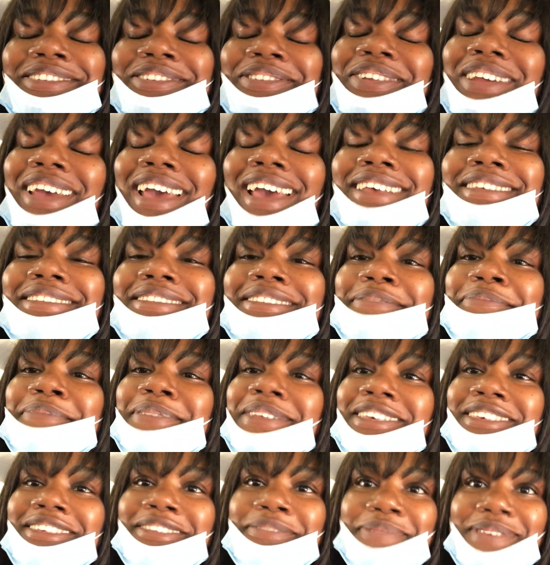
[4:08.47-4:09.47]
you guys to
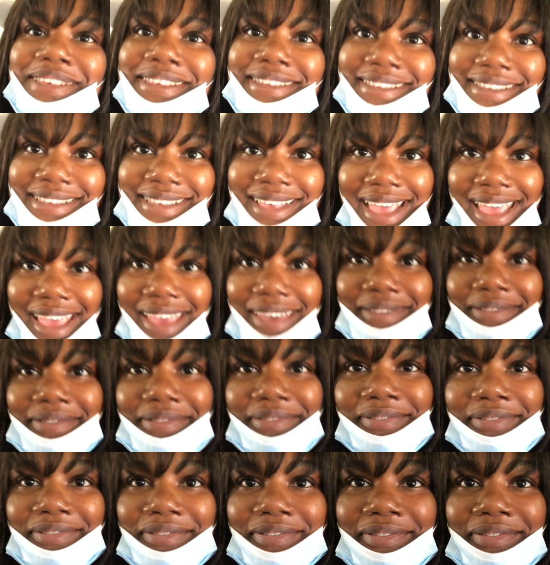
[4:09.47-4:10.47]
please be
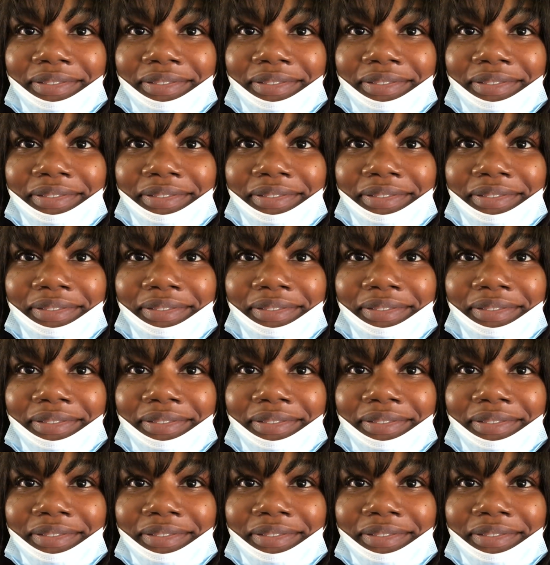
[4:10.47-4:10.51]
safe.